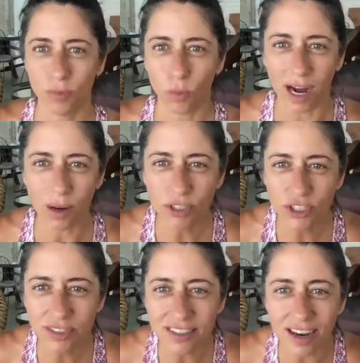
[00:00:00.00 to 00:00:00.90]
Why would
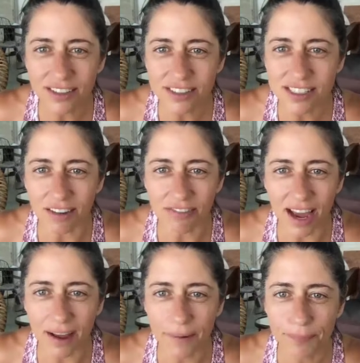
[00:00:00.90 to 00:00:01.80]
you deny yourself
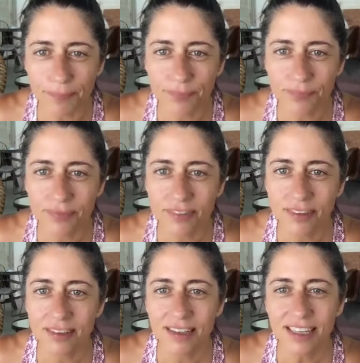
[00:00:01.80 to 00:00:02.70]
that?
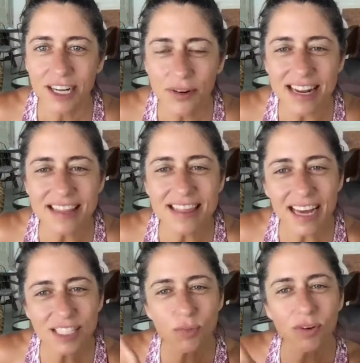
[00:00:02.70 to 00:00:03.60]
And
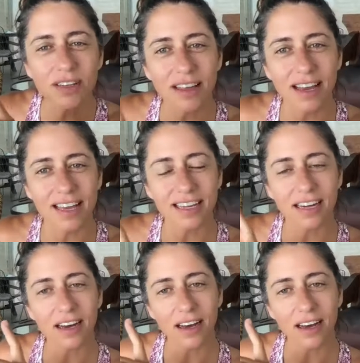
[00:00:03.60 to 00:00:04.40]
that's where like